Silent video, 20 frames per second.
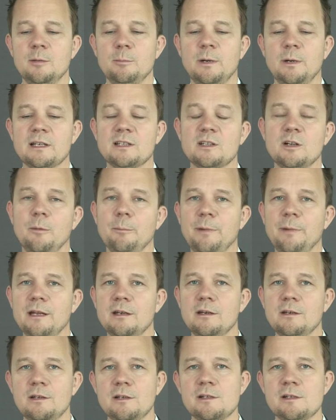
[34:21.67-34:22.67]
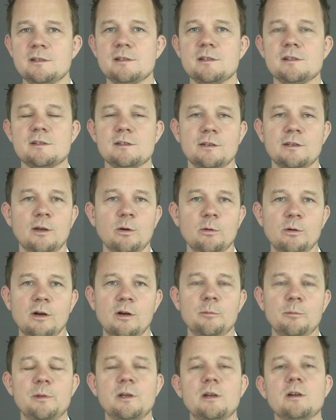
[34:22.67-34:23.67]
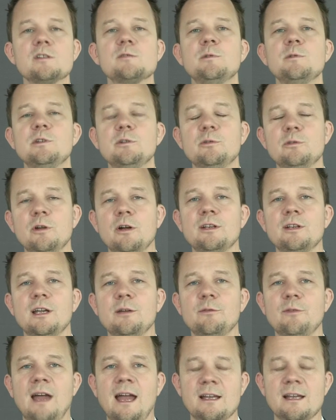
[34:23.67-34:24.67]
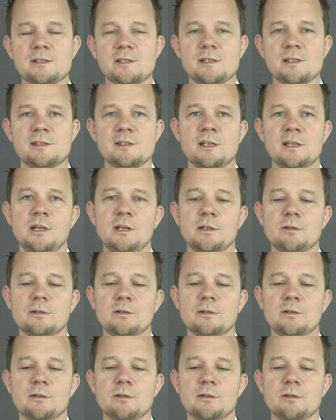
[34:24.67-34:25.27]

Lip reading: But competitors is a no-go because we do not have access